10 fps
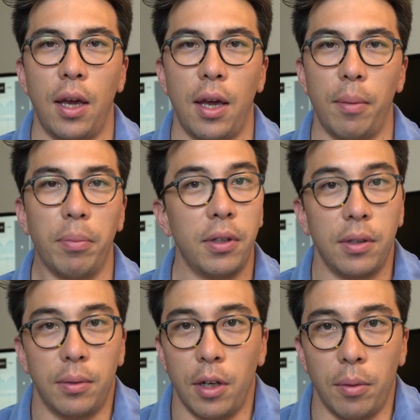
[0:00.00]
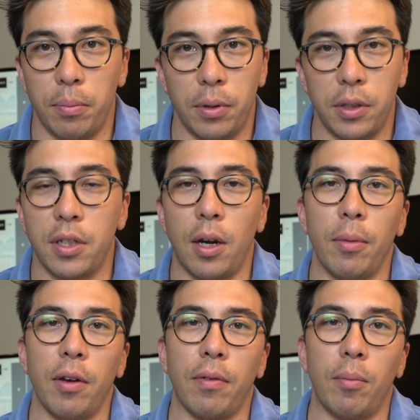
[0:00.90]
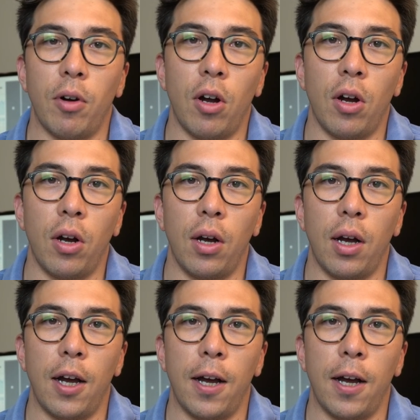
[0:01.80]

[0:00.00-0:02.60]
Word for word: Uh, please, you know, please tell me if I'm wrong.